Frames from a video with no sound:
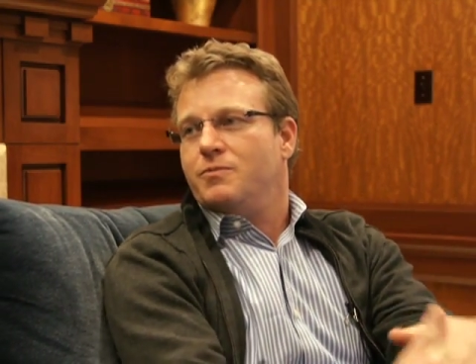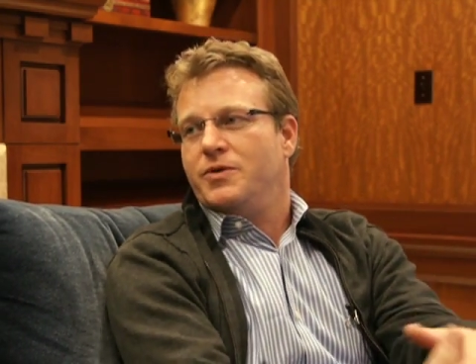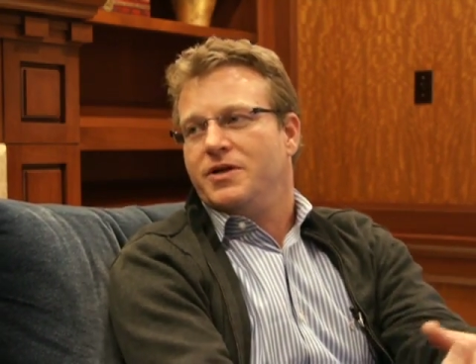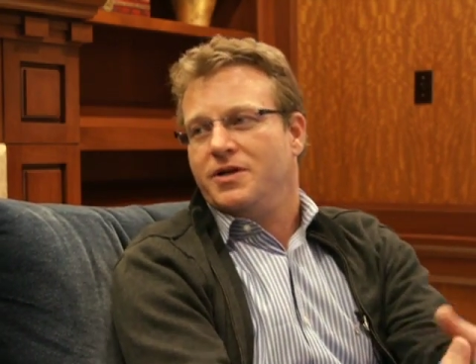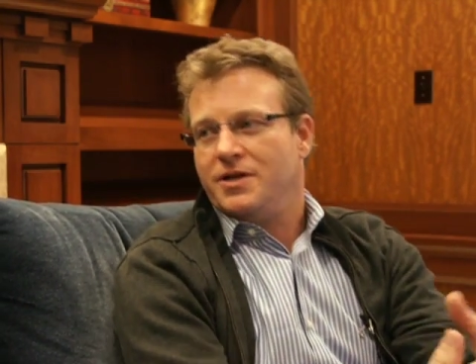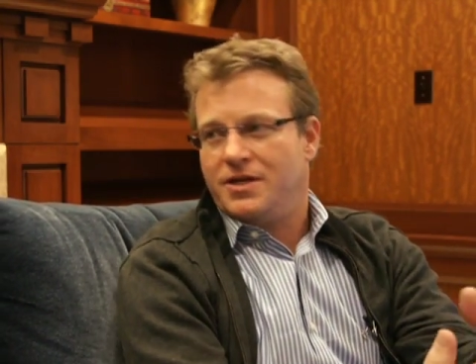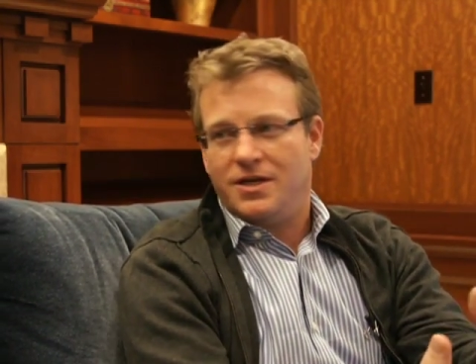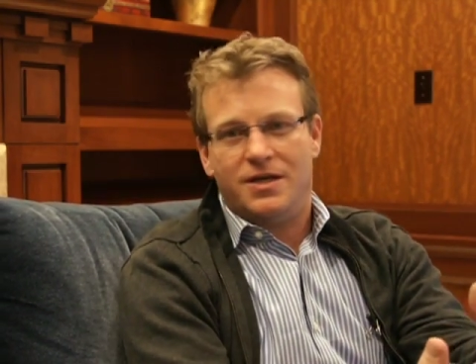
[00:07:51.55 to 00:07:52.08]

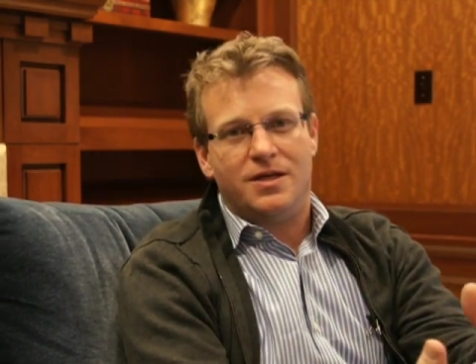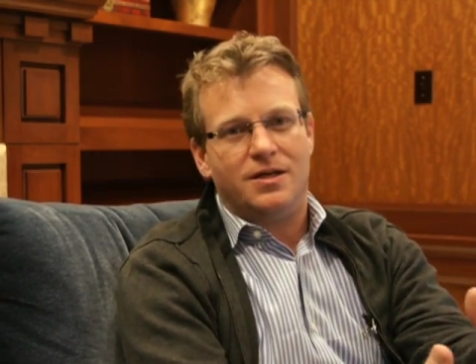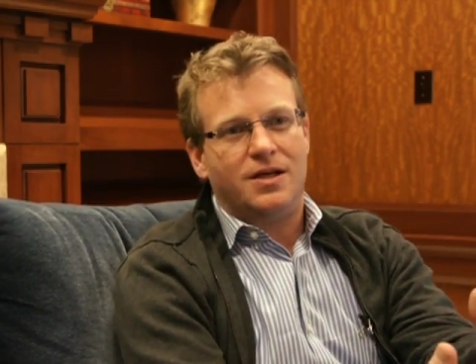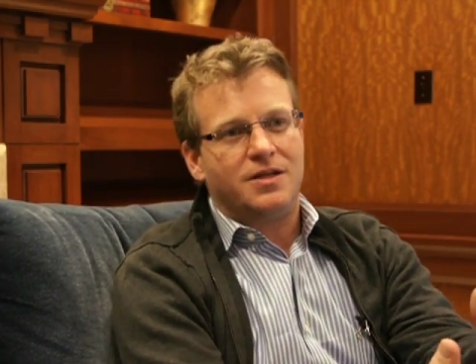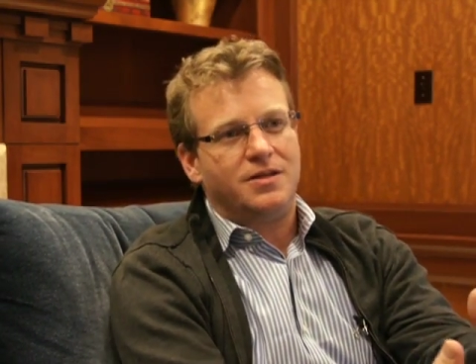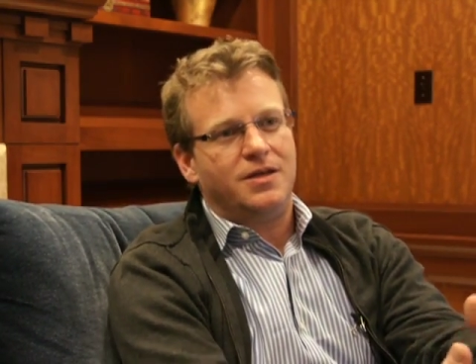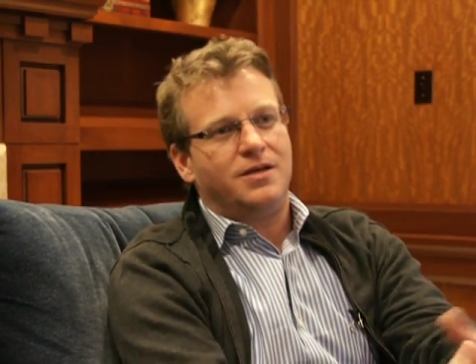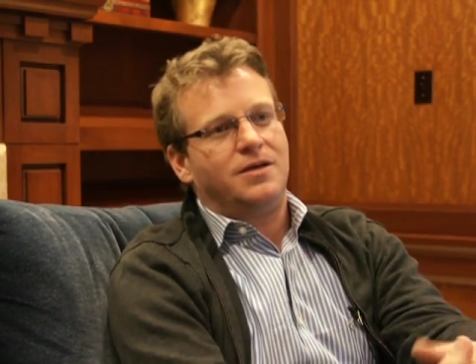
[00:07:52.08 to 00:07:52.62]
But again,
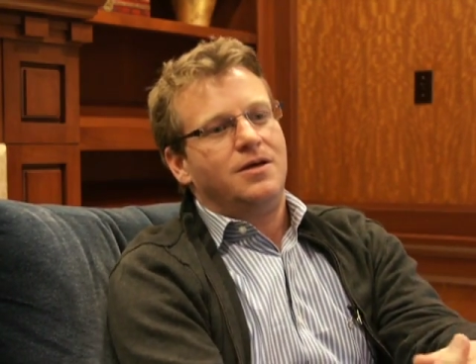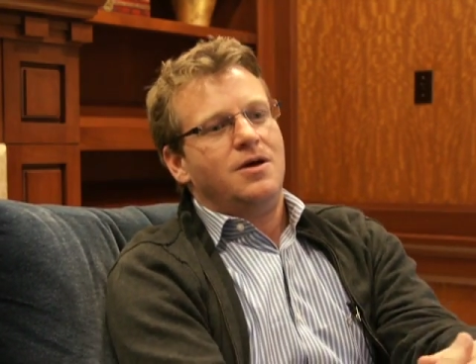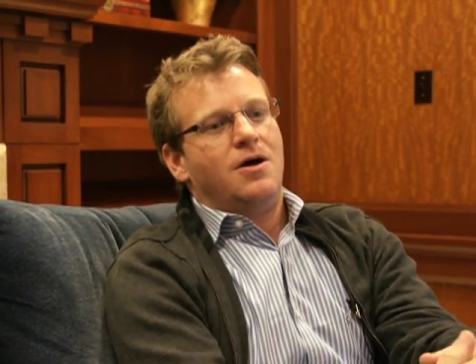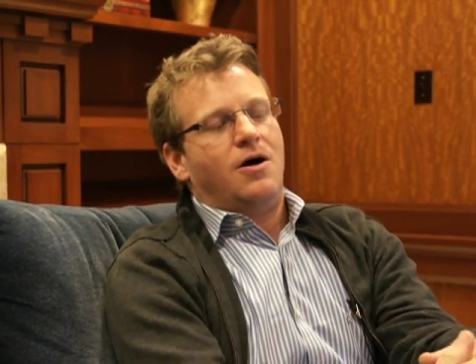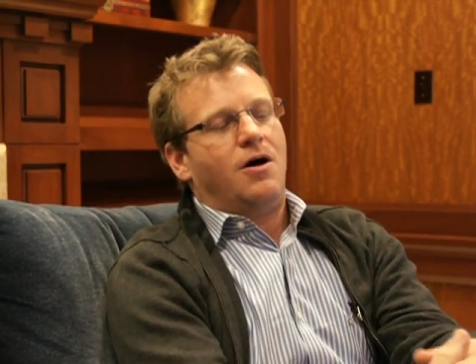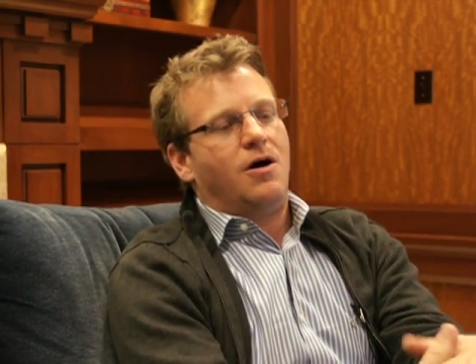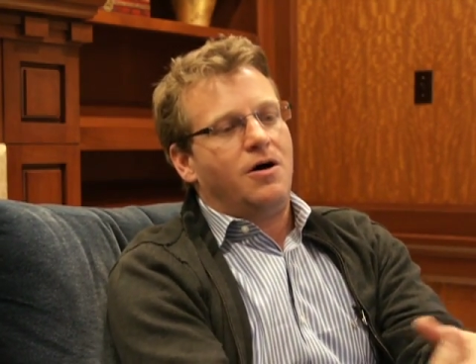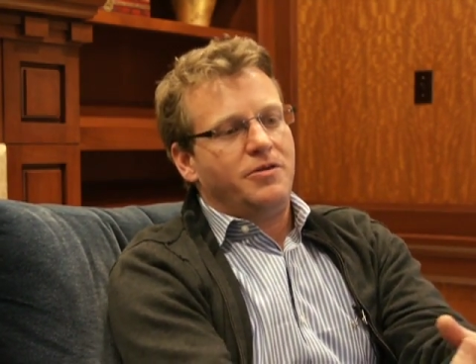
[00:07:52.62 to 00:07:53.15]
I think
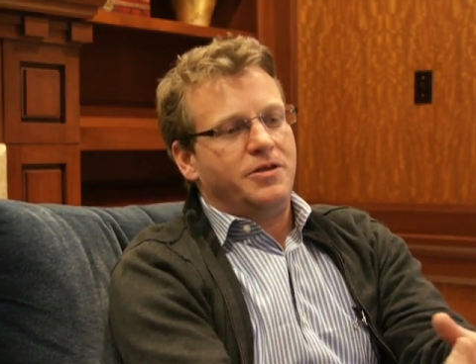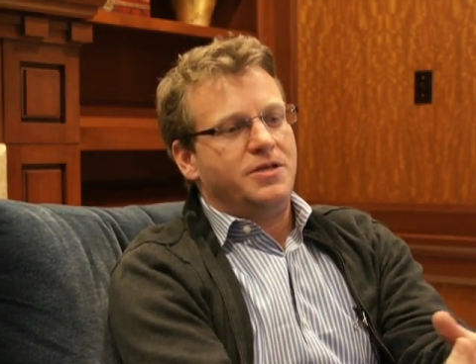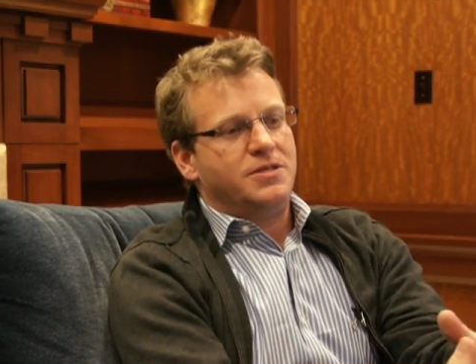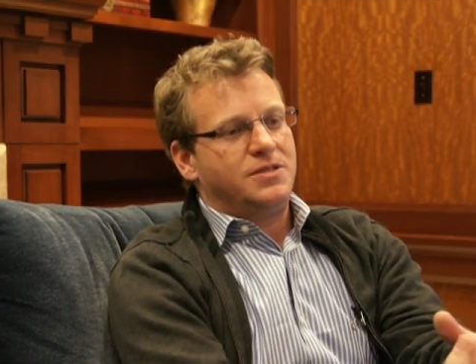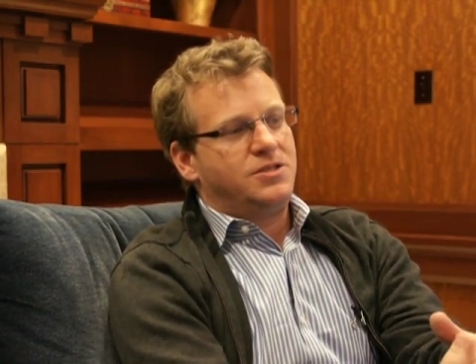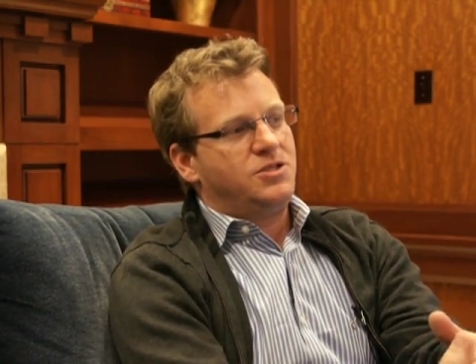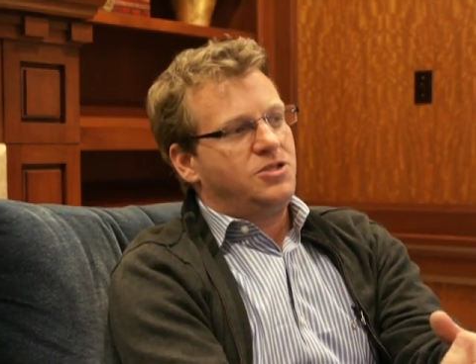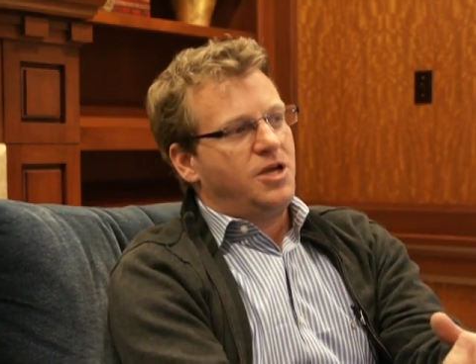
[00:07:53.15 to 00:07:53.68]
all
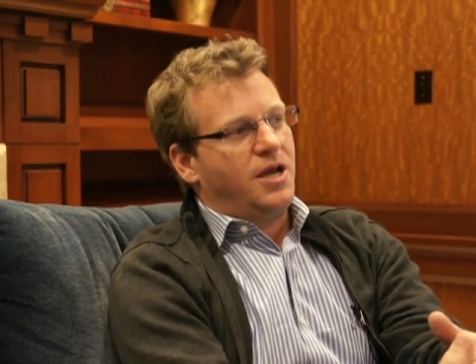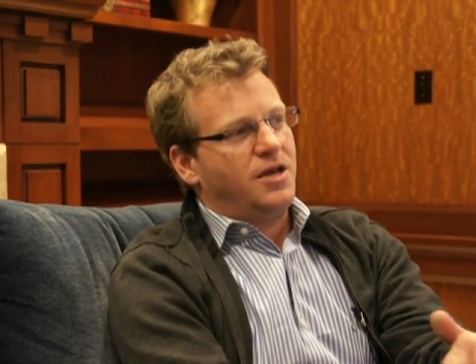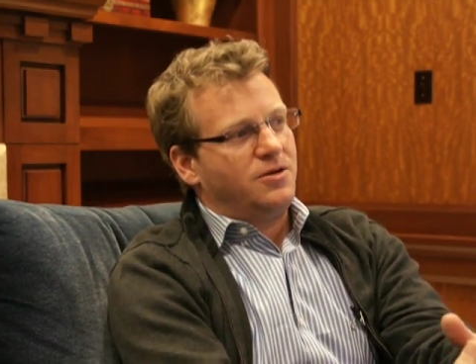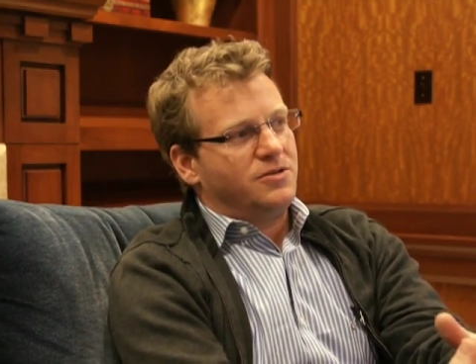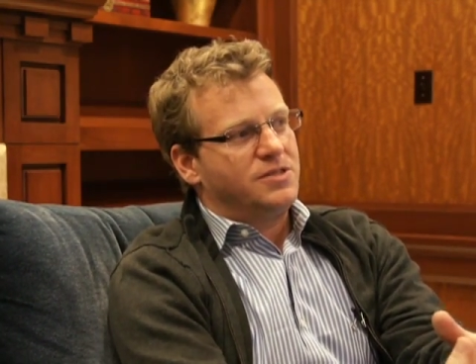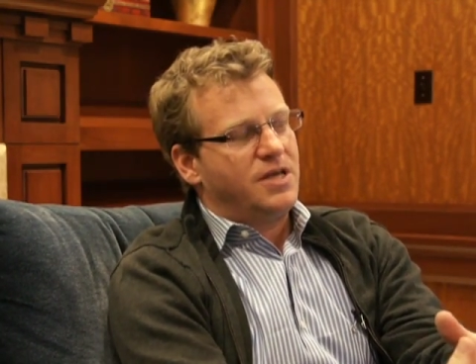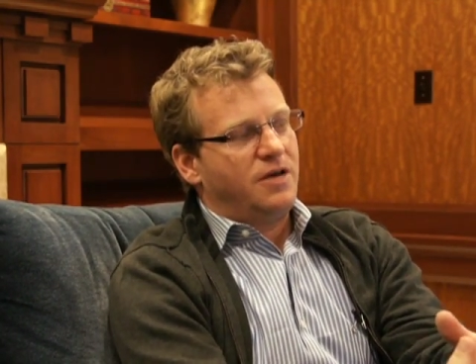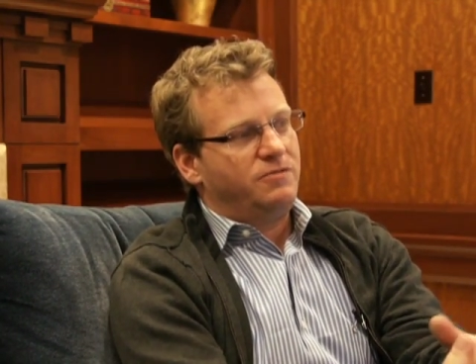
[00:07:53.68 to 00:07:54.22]
these
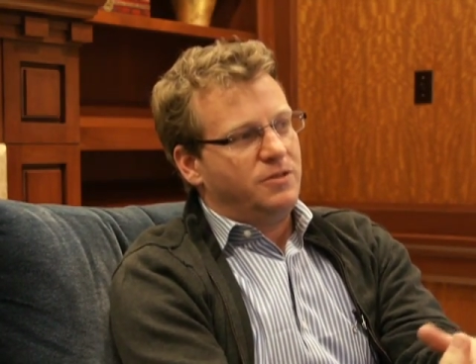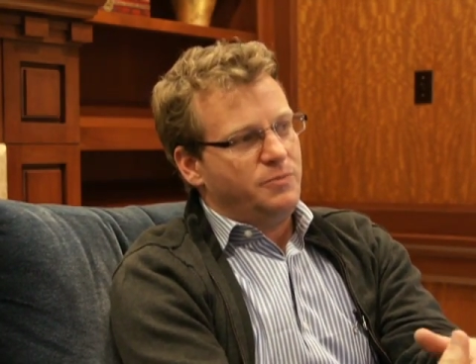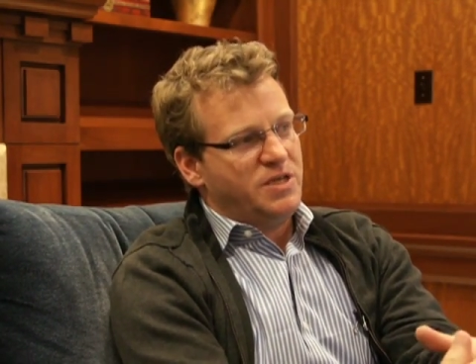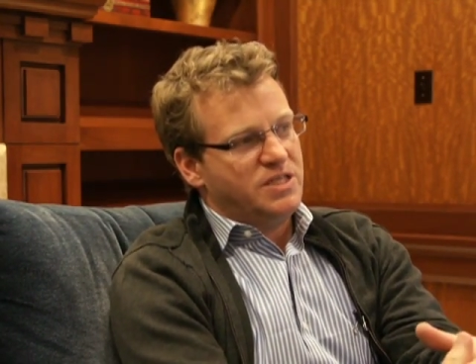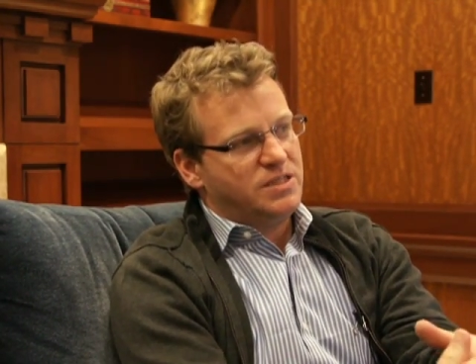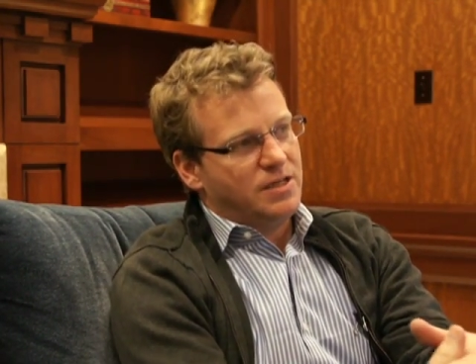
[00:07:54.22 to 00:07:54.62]
channels have to be